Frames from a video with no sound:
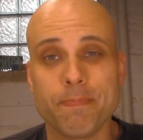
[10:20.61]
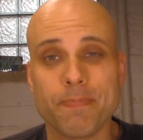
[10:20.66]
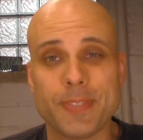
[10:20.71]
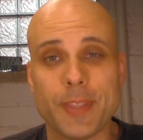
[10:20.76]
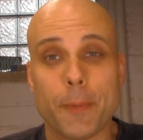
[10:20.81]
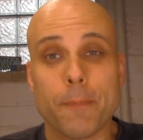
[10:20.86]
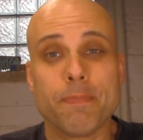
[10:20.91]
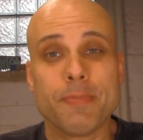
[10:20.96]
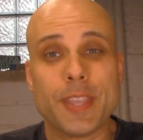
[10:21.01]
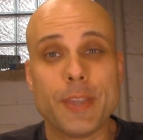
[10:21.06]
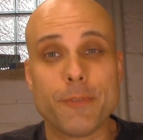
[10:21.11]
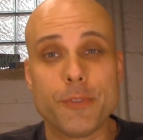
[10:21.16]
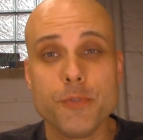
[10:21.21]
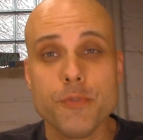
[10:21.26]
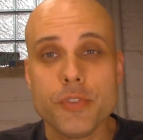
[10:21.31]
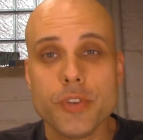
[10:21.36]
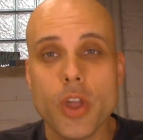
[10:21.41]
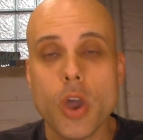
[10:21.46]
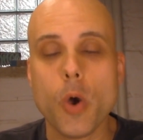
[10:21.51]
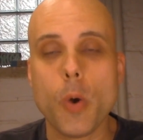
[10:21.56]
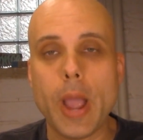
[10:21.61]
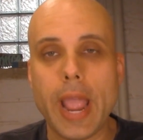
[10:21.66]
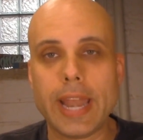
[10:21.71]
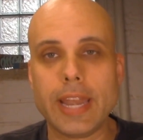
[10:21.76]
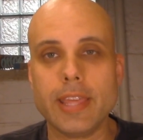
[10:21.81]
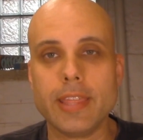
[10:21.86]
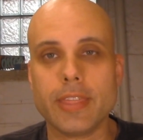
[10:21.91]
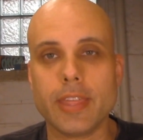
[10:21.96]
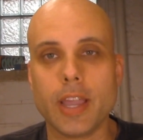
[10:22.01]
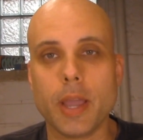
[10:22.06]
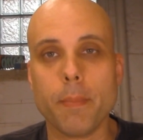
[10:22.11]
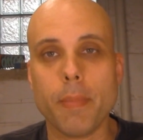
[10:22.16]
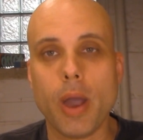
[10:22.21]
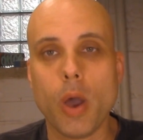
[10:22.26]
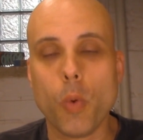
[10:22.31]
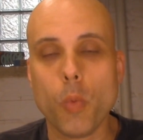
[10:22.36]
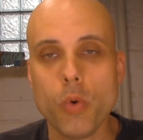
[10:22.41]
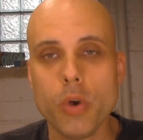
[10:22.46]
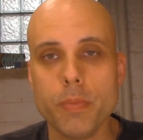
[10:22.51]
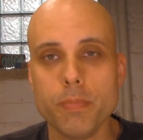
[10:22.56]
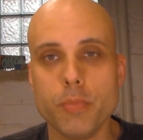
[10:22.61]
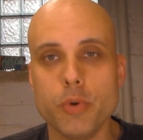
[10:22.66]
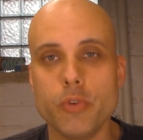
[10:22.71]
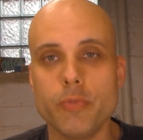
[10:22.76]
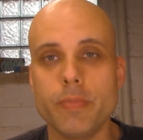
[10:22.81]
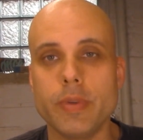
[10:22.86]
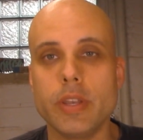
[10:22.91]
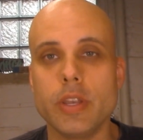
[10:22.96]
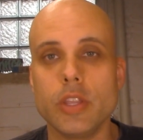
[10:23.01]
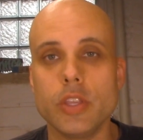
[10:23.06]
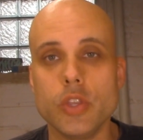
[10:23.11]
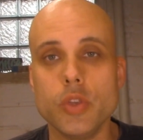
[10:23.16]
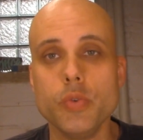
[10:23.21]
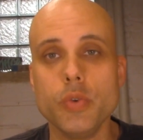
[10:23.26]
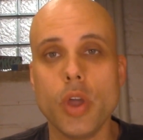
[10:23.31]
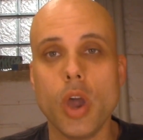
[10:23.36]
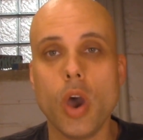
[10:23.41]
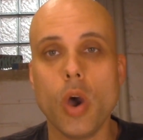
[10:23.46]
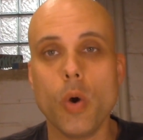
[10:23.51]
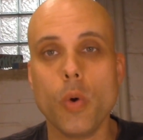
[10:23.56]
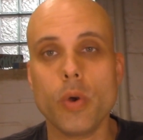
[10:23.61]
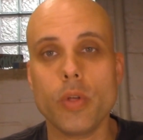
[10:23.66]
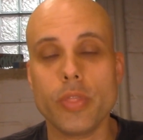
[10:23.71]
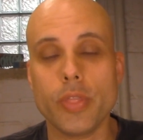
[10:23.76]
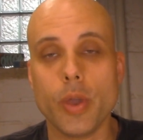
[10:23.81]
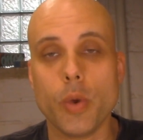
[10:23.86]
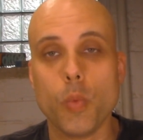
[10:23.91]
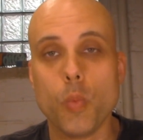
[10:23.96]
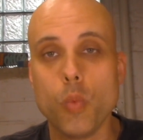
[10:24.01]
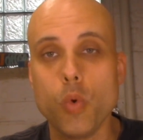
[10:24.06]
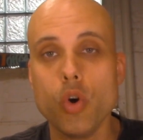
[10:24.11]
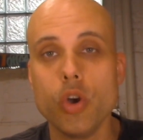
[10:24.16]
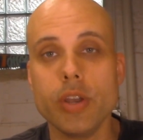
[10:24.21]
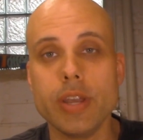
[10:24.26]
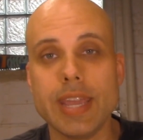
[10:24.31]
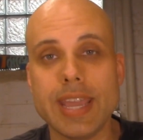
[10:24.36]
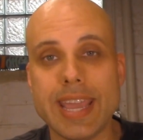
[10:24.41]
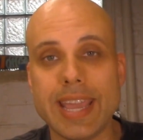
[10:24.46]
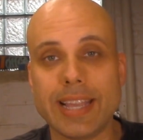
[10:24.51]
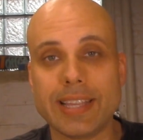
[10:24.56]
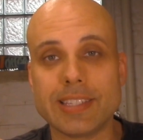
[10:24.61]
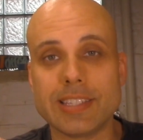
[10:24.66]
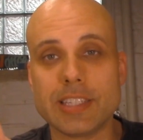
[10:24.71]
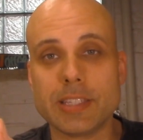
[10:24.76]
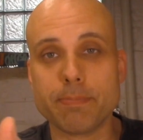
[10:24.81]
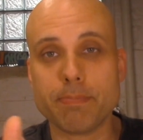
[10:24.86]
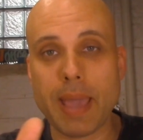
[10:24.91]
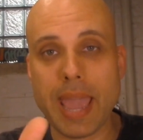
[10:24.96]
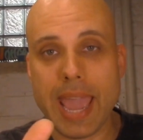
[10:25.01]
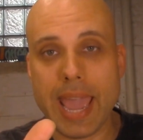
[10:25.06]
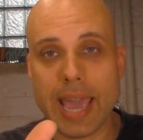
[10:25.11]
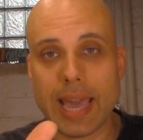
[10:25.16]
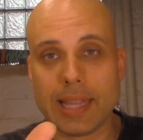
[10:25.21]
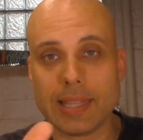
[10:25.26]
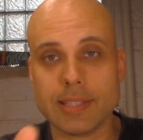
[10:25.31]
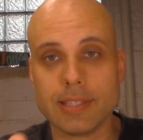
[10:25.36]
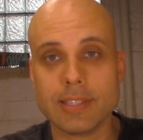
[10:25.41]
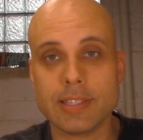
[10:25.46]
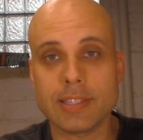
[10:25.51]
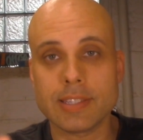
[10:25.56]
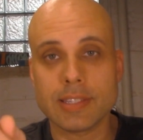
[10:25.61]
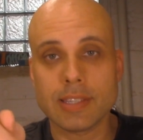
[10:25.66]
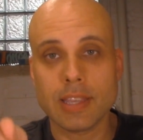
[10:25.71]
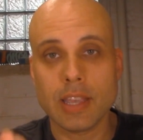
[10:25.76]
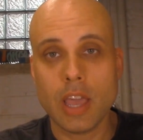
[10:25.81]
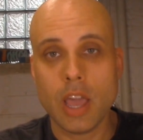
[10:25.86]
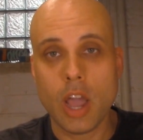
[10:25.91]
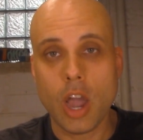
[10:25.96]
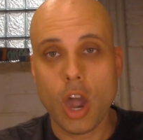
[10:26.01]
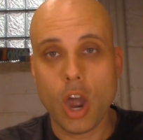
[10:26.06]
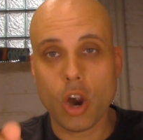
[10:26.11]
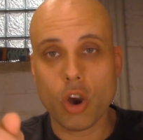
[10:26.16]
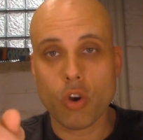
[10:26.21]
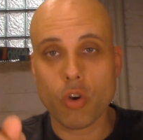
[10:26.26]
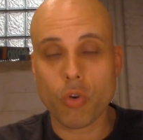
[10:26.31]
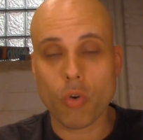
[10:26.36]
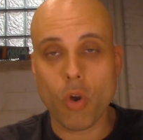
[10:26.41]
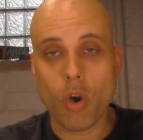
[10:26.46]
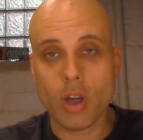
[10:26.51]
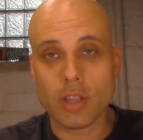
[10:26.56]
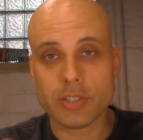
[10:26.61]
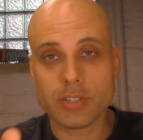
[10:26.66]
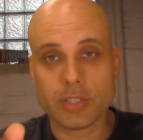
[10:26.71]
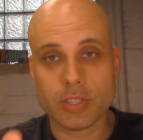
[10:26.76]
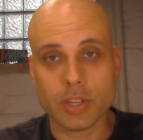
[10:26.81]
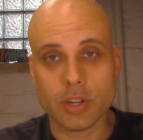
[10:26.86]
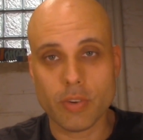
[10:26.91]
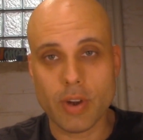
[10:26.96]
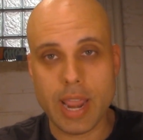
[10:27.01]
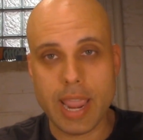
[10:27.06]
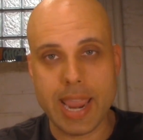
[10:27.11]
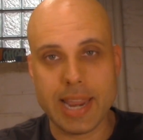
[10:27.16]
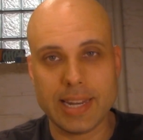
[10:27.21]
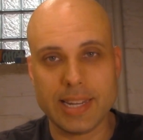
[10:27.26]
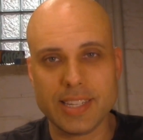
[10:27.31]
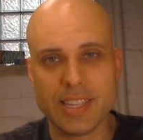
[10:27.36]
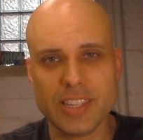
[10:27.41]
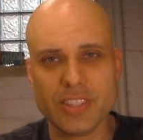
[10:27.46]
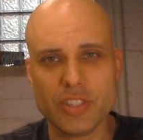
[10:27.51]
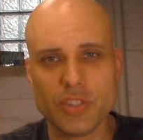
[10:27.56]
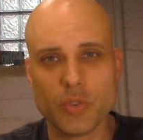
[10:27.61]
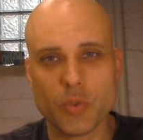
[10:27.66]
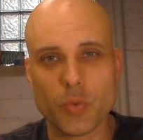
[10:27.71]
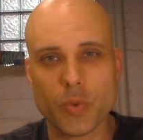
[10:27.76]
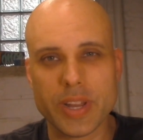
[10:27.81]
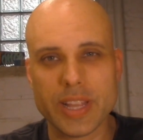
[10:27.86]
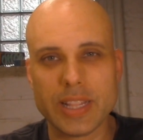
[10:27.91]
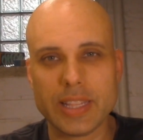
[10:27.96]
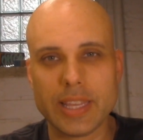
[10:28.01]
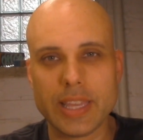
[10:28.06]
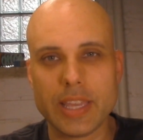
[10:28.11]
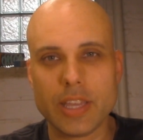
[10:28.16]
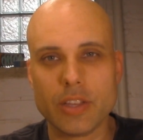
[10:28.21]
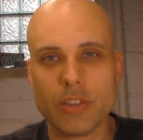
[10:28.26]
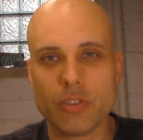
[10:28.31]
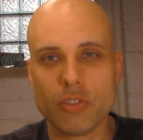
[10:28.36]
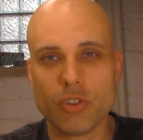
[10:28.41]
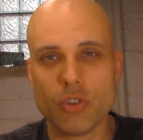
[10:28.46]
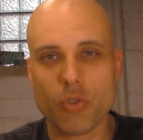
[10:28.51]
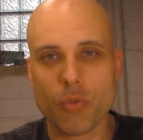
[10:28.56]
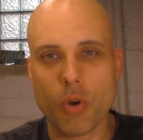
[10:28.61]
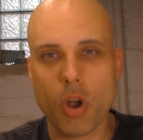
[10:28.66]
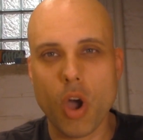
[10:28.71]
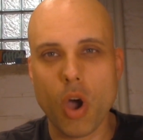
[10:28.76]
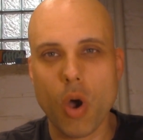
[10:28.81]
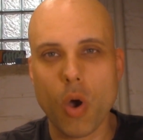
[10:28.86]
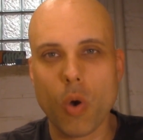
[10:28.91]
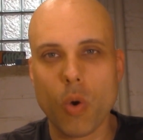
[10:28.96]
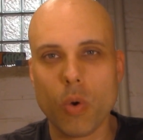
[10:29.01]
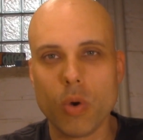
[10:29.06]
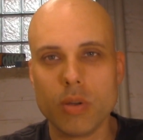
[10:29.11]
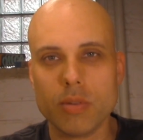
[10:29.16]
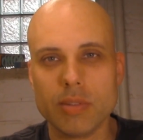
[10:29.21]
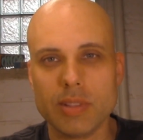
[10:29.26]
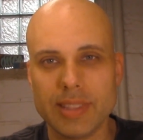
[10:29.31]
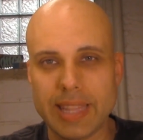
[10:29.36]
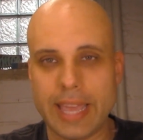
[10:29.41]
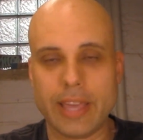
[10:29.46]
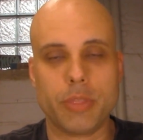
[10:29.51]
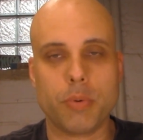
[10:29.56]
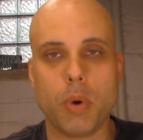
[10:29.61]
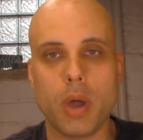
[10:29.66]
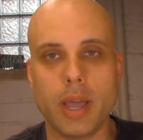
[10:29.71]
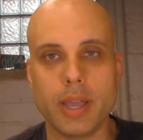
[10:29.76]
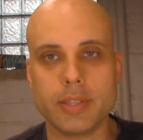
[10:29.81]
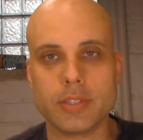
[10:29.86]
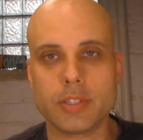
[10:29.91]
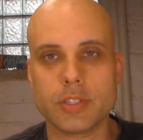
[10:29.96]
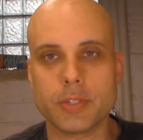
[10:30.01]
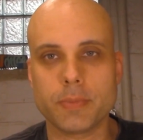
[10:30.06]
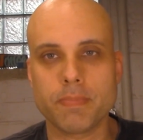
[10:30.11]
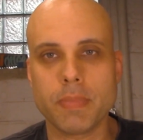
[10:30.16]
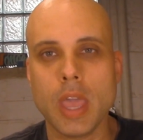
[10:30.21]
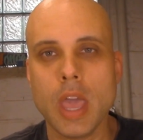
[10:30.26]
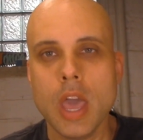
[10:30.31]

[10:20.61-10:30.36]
Now, if you know anything about wood movement, you know that wood expands across the grain. It doesn't really grow lengthwise.